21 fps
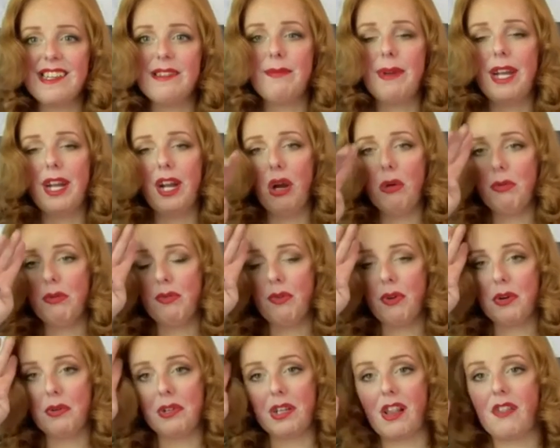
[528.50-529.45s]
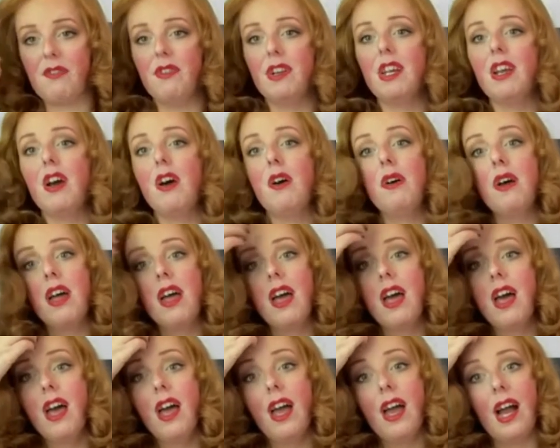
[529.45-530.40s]
my hair before doing this video.
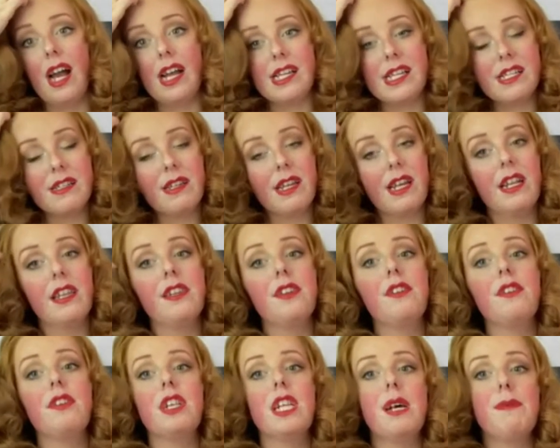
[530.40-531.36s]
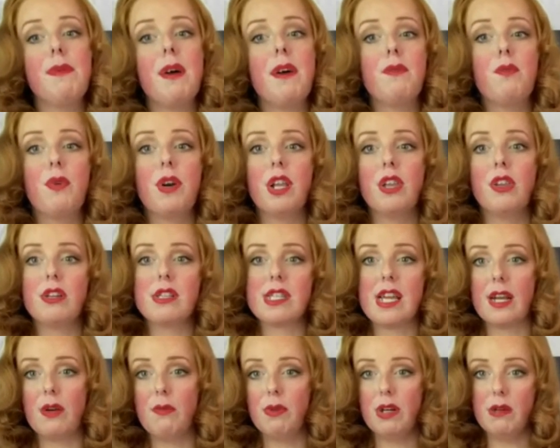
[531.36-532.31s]
I did get a little clip of what it looked
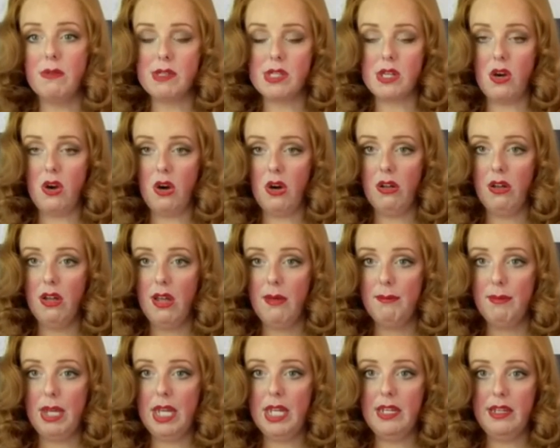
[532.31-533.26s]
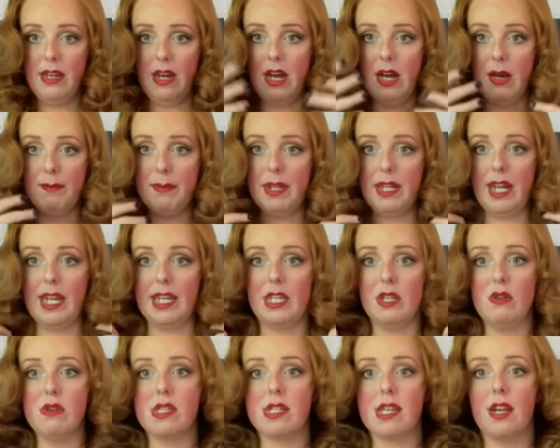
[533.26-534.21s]
like when it was all pinned up and I
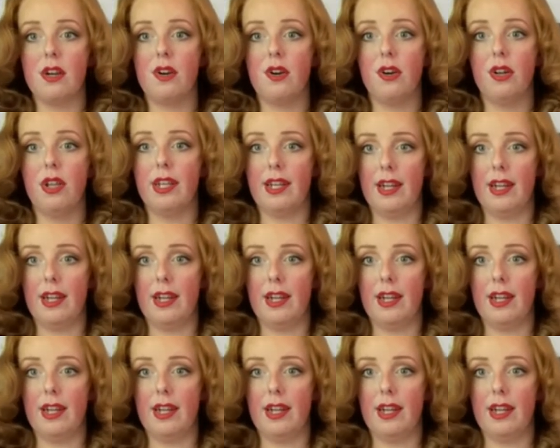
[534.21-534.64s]
used a curling